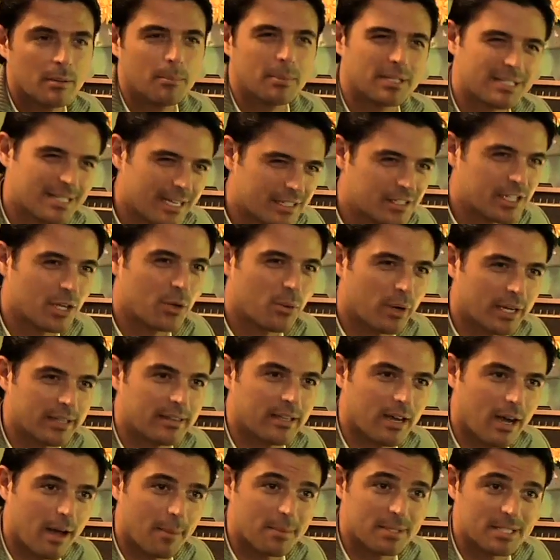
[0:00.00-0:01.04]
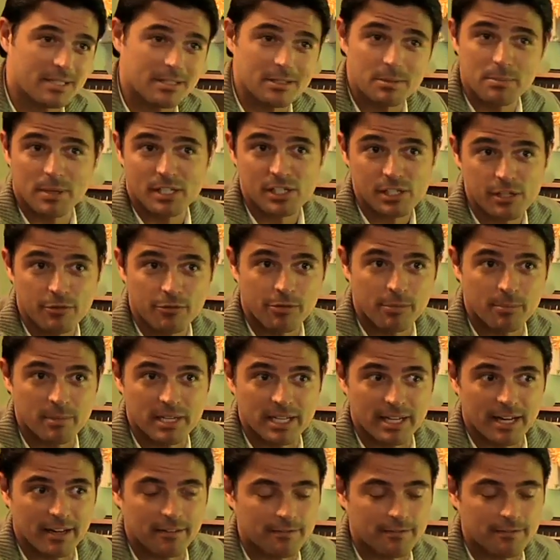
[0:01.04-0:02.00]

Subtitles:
But it's actually quite the opposite, especially for me.